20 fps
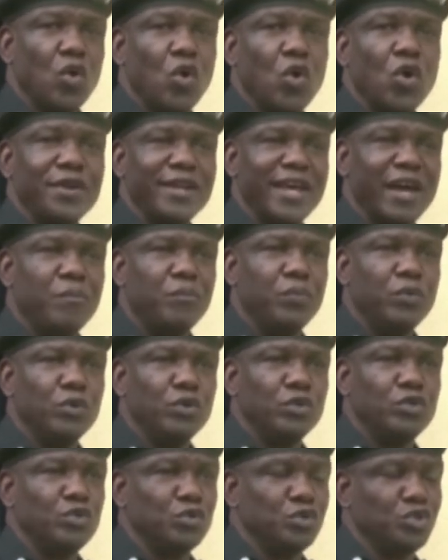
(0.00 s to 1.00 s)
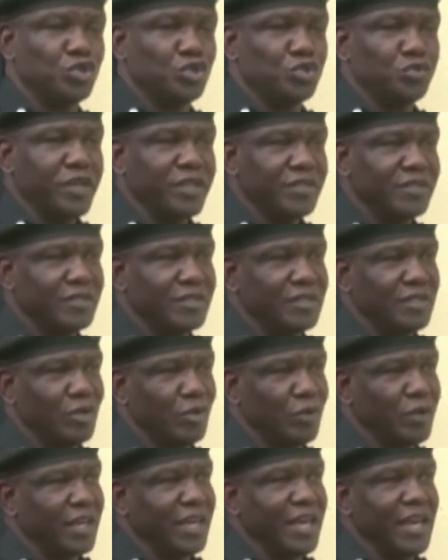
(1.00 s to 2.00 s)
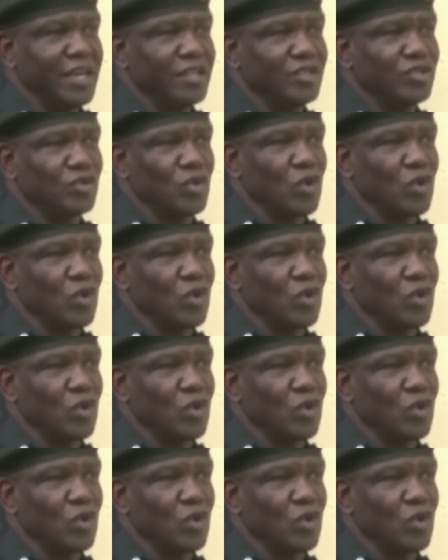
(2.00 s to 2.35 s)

unable to trace, locate,